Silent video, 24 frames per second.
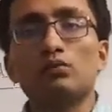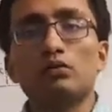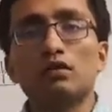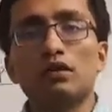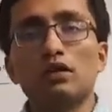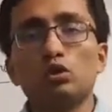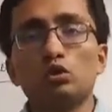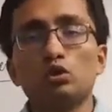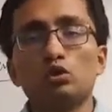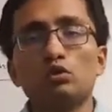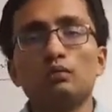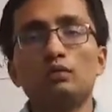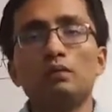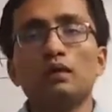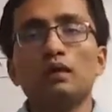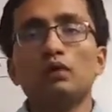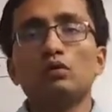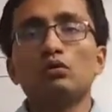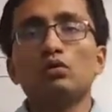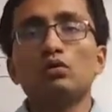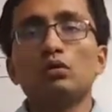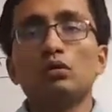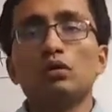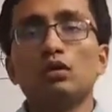So there should
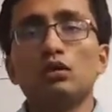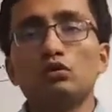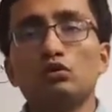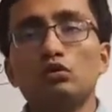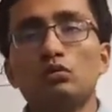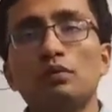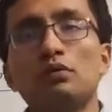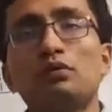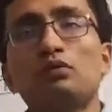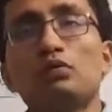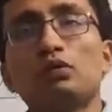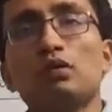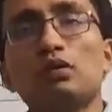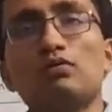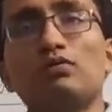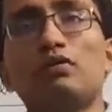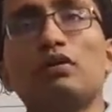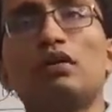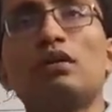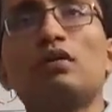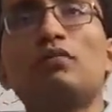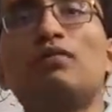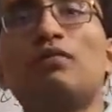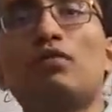be total
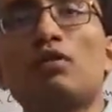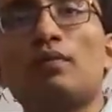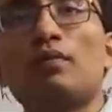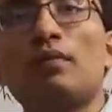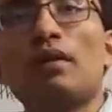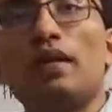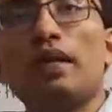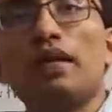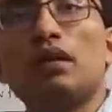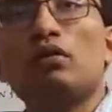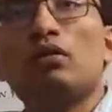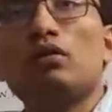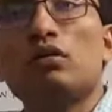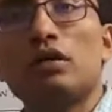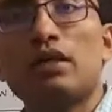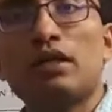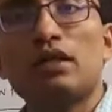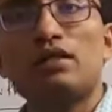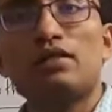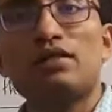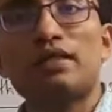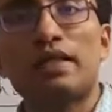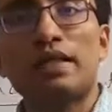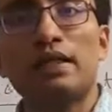freedom from
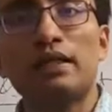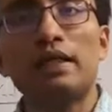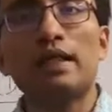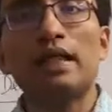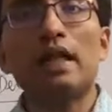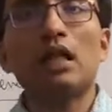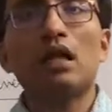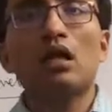ignorance and